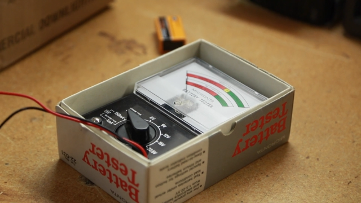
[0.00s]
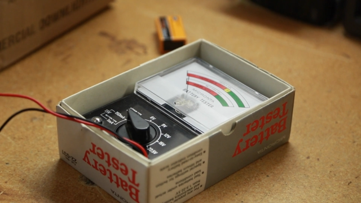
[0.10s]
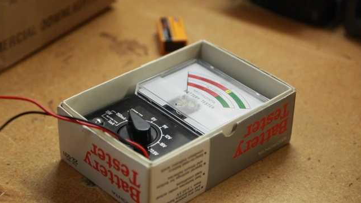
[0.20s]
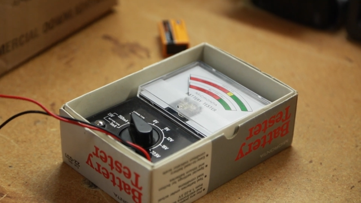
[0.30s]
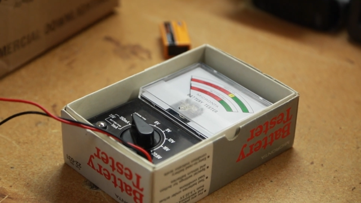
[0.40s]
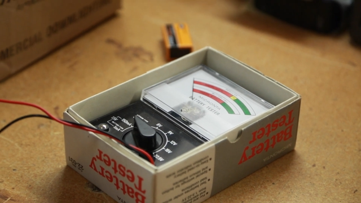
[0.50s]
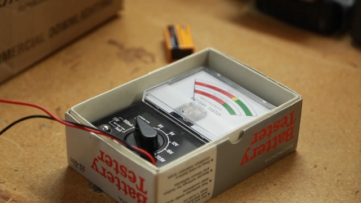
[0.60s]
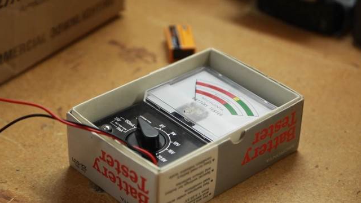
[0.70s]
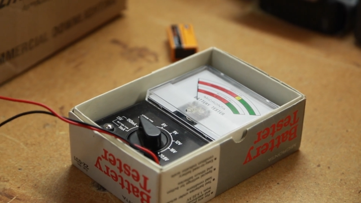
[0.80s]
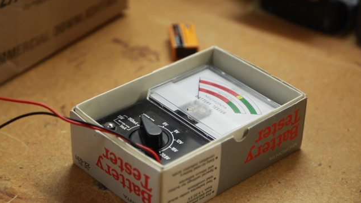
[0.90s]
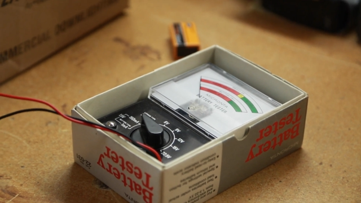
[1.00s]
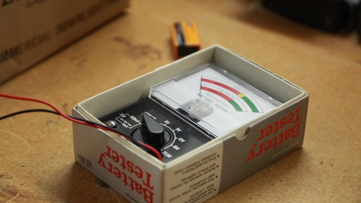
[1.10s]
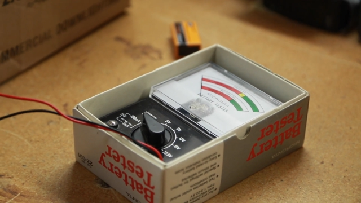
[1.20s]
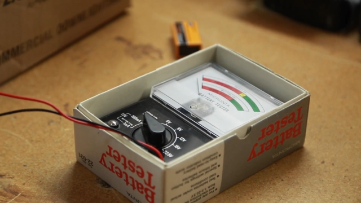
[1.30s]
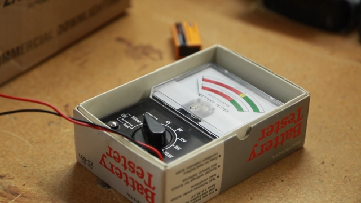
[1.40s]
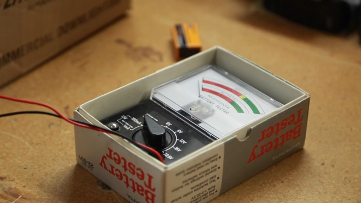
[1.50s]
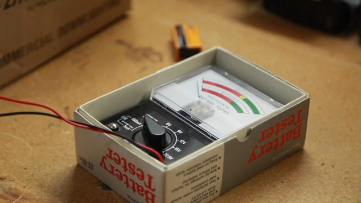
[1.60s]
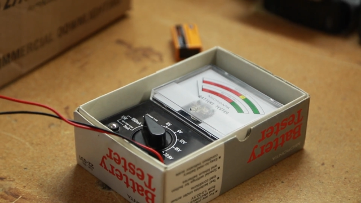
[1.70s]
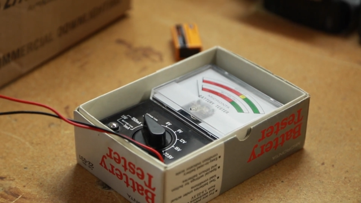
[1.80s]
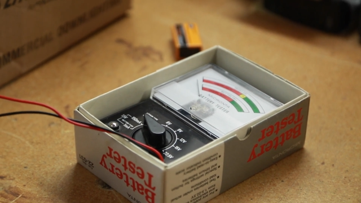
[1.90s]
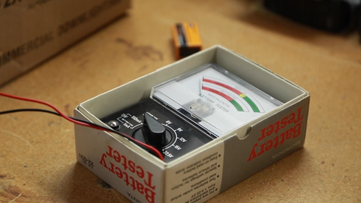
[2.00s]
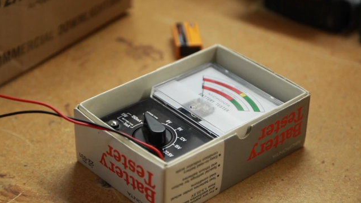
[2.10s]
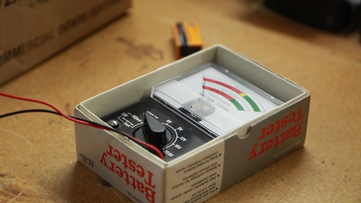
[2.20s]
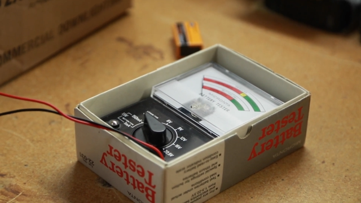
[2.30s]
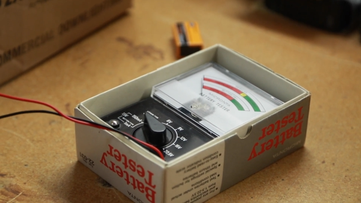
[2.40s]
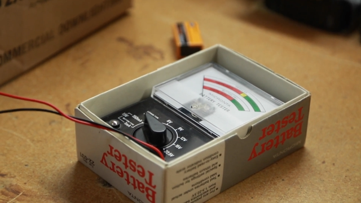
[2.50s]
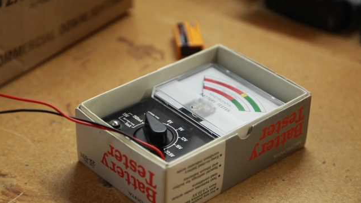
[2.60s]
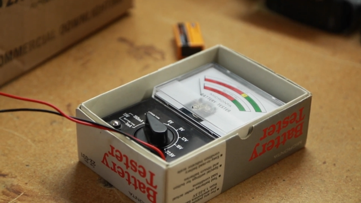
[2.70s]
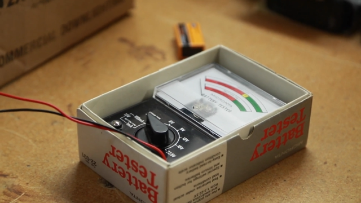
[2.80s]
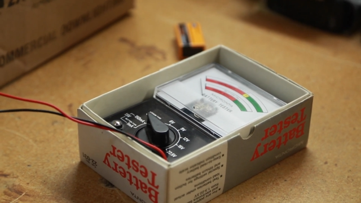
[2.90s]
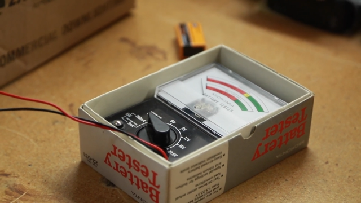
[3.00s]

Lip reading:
[unreadable: no face in view]